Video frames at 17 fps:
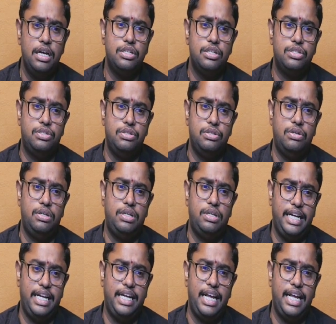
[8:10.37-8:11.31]
So
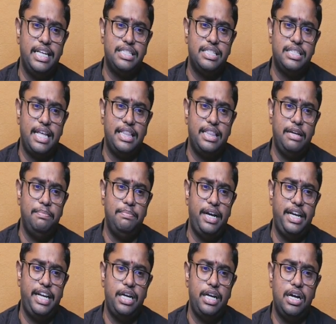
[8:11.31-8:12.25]
trigger is nothing
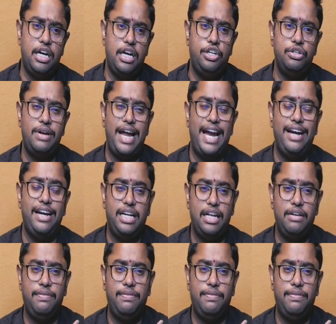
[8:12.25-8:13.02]
but in order to enter